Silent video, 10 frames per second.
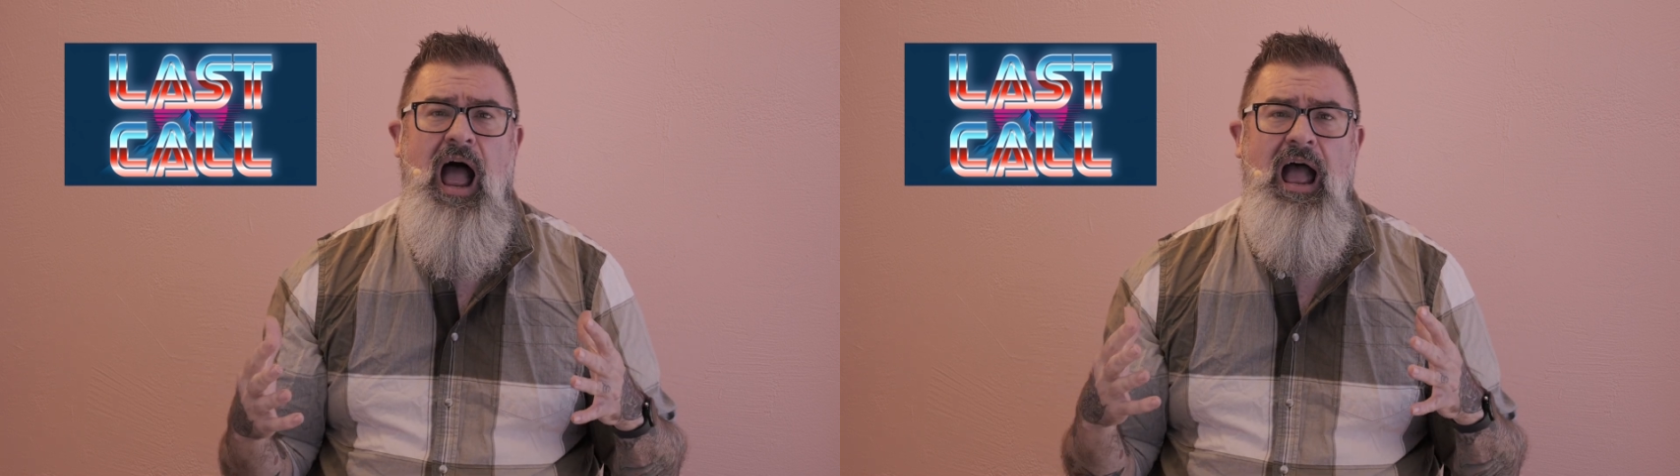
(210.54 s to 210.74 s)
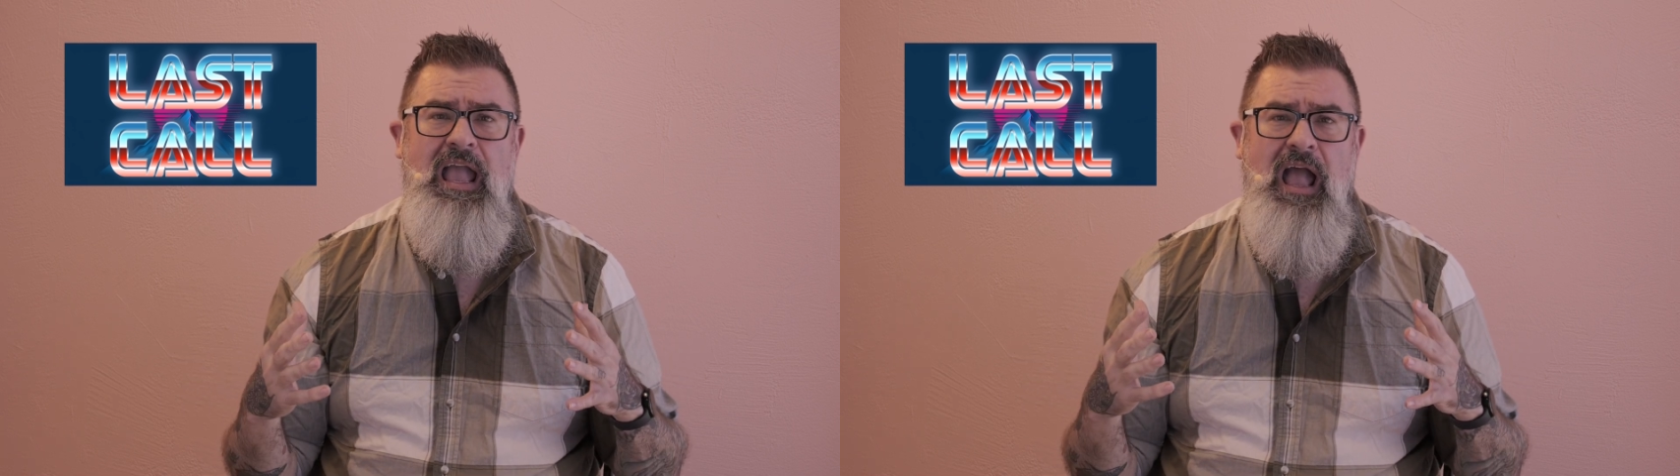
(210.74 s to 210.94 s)

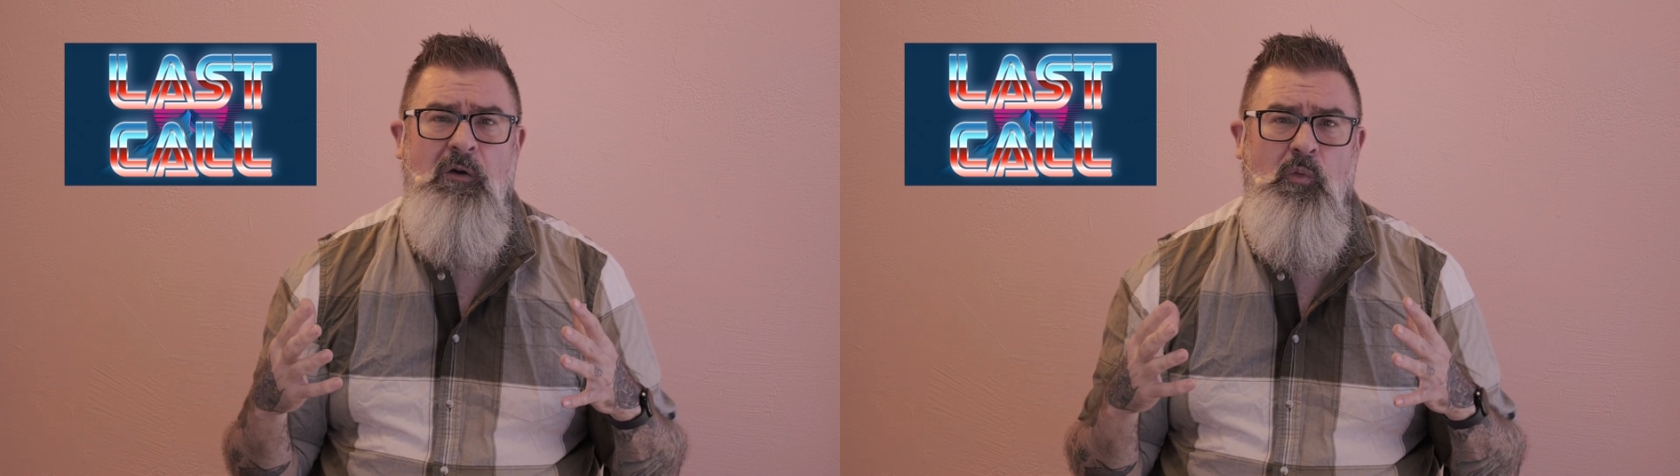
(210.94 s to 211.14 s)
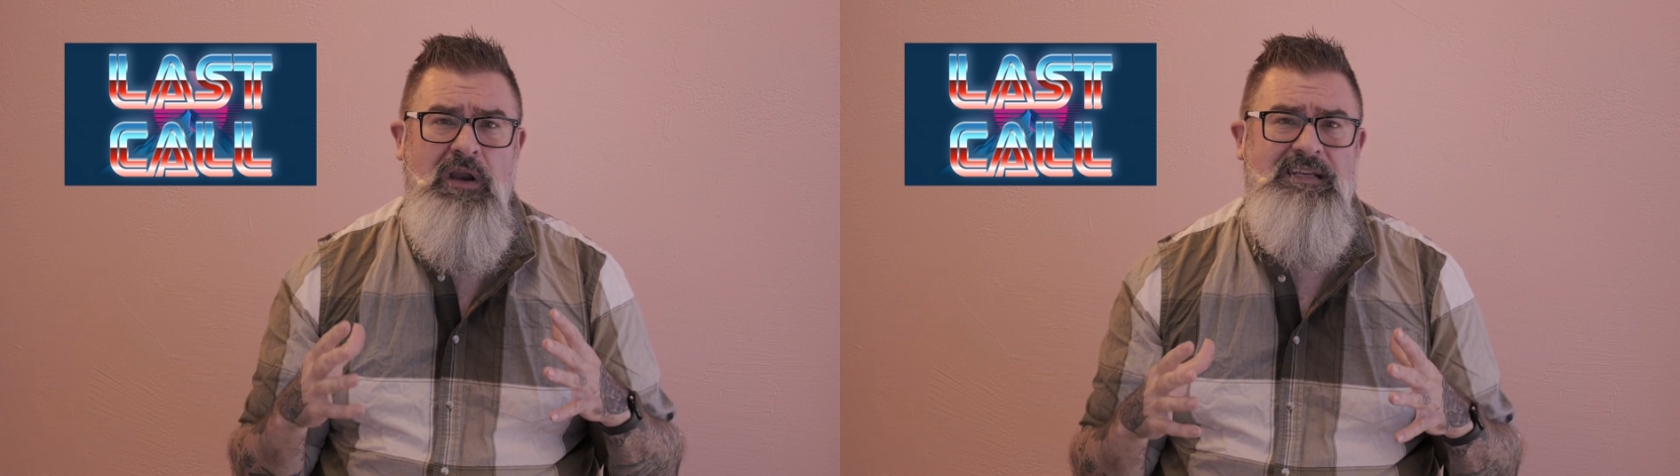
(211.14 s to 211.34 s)

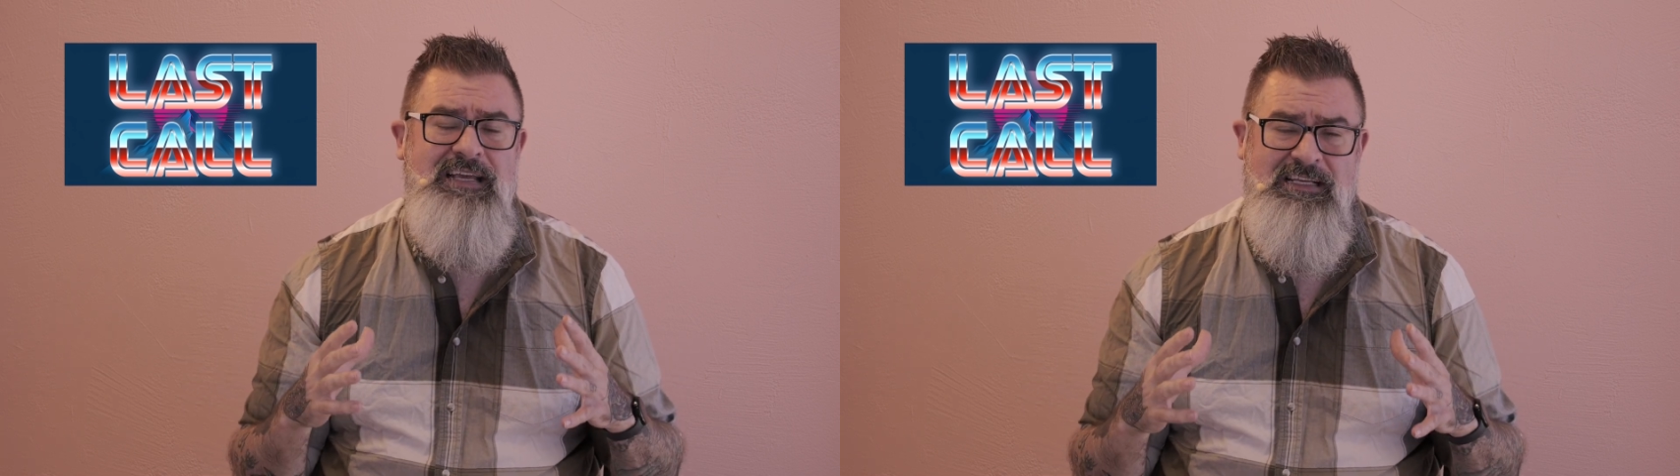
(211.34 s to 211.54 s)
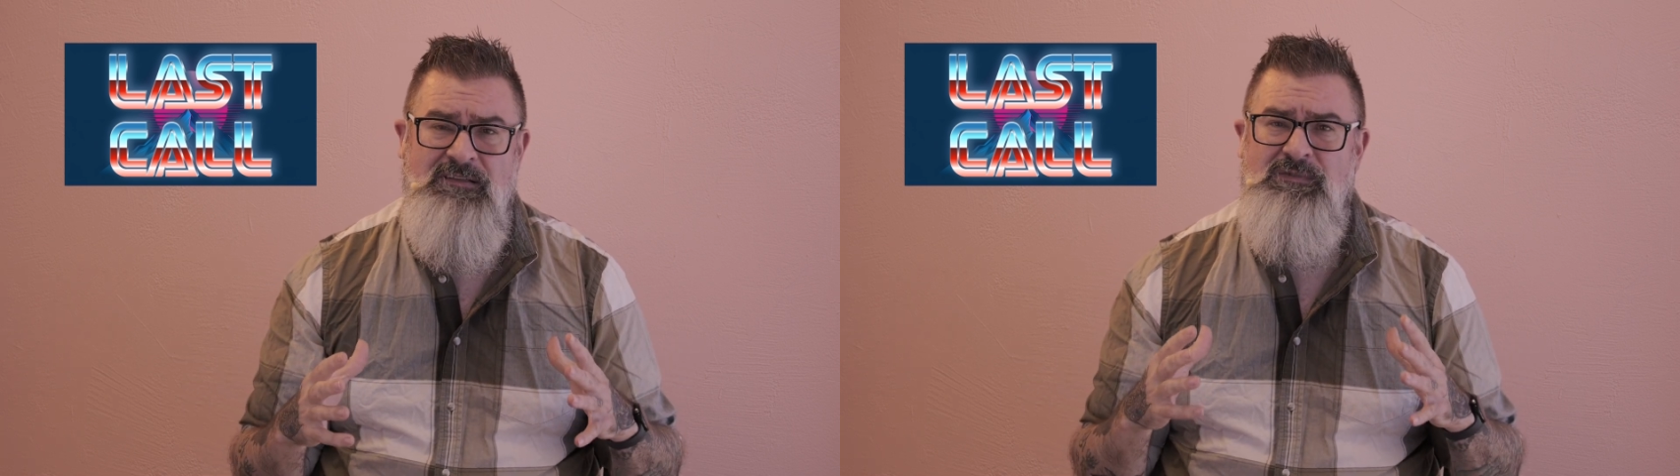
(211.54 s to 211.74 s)
I want to
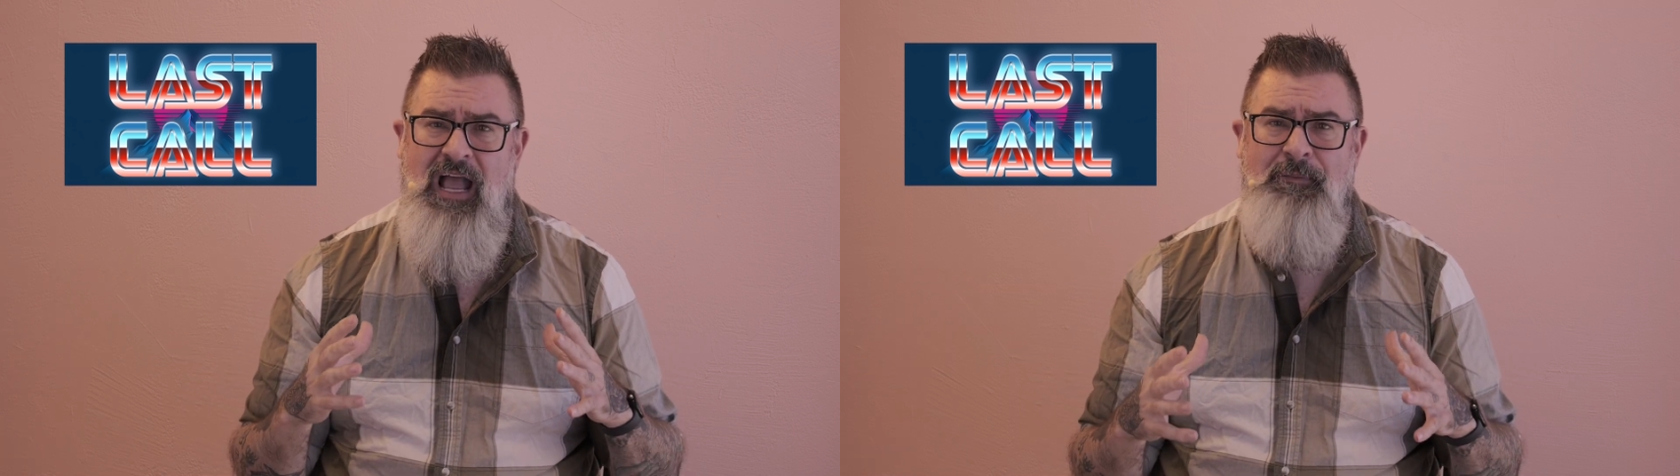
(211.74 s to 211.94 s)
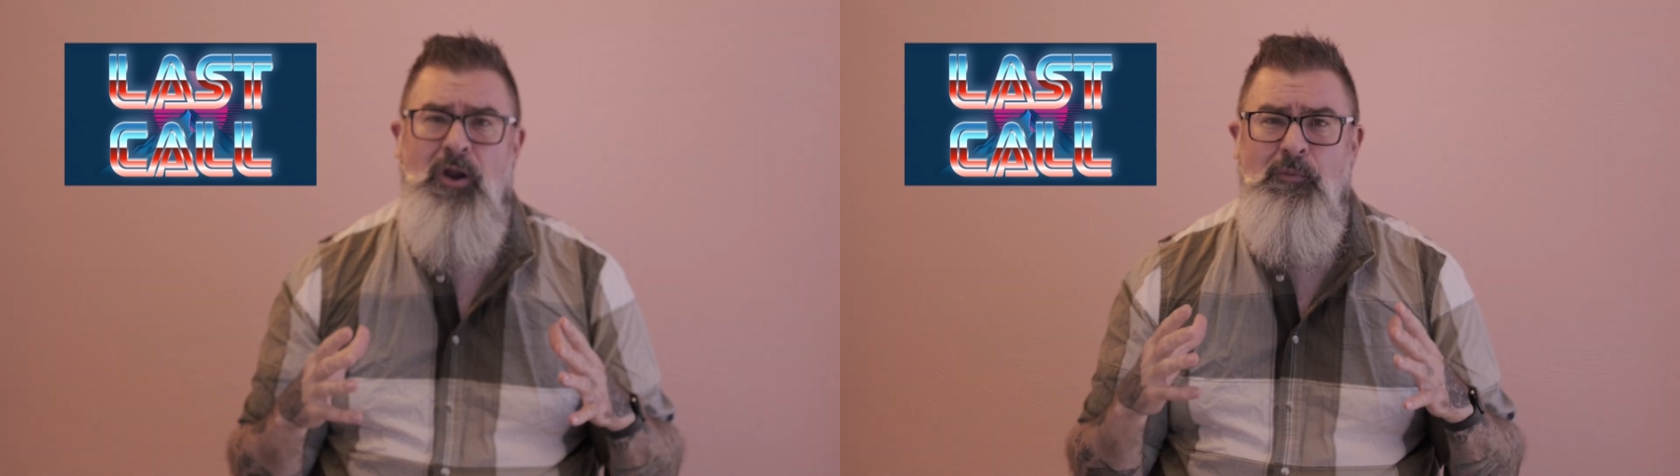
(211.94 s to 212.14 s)
take some
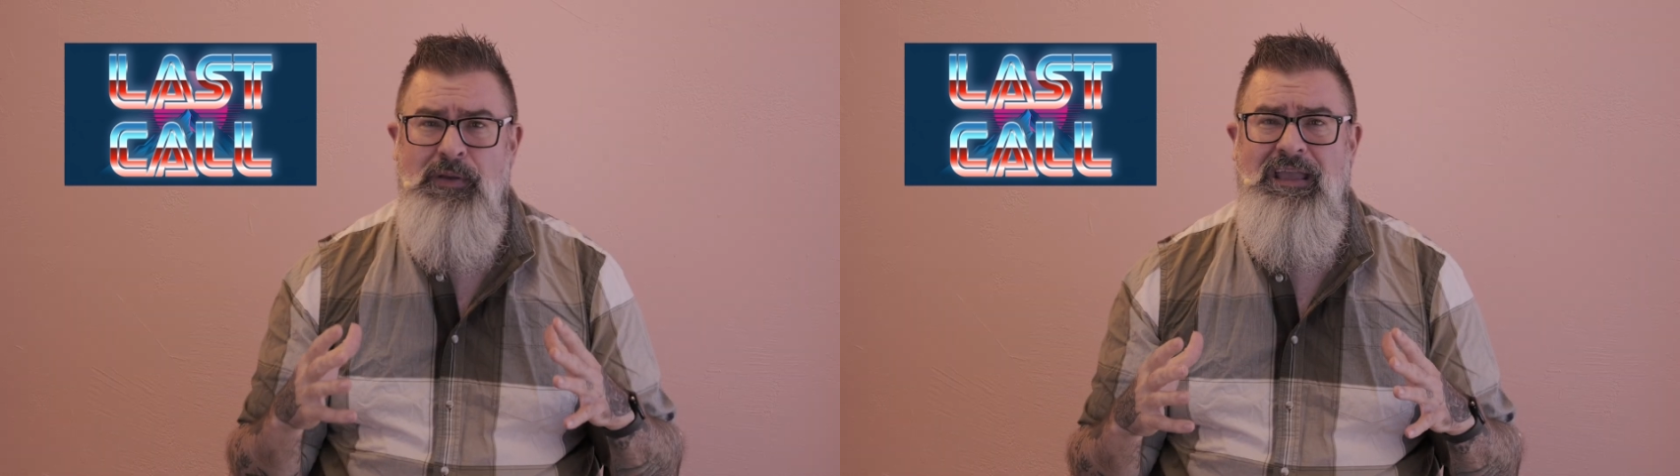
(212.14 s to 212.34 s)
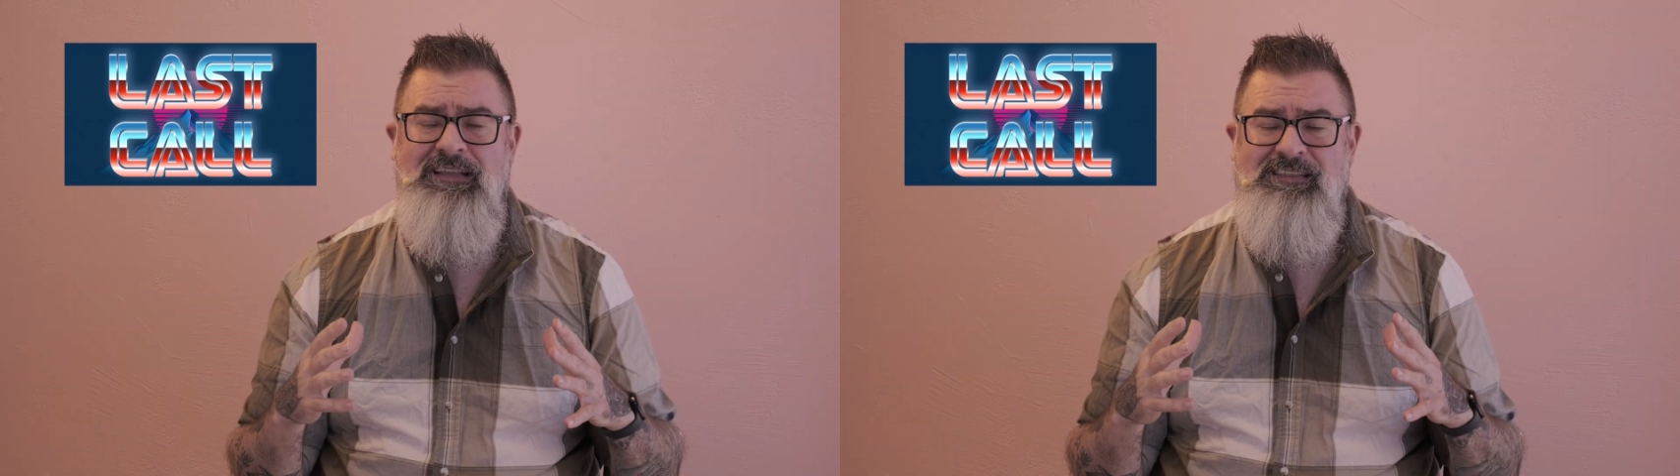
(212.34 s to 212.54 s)
time in our
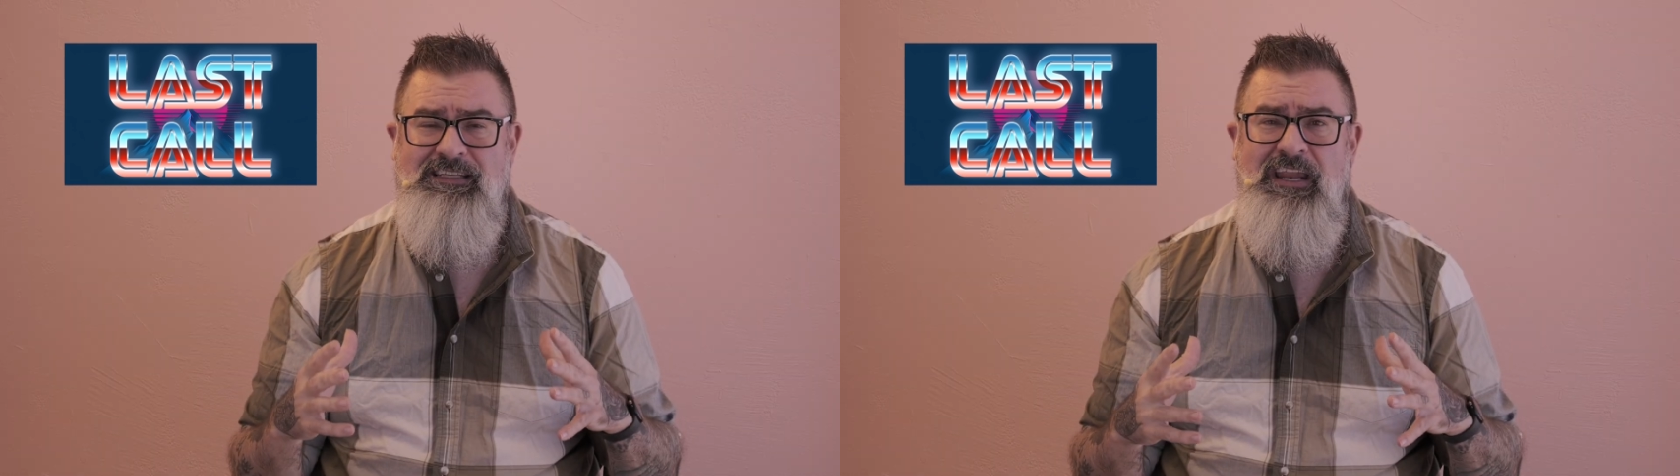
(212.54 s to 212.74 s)
beacons